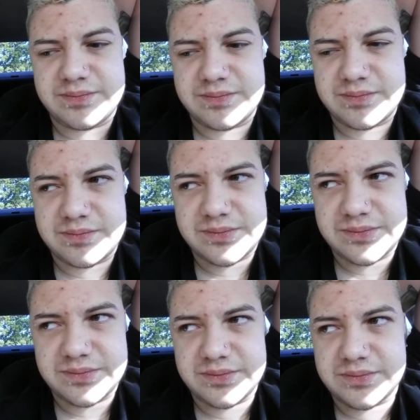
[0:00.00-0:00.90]

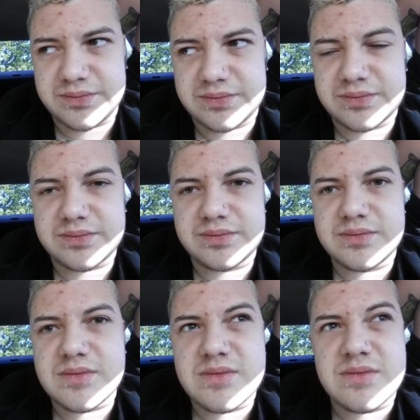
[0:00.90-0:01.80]

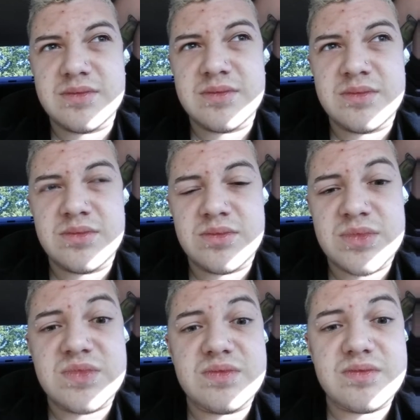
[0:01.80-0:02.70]

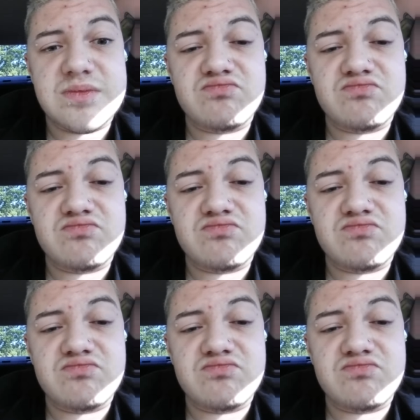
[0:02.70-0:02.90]
(no one is talking)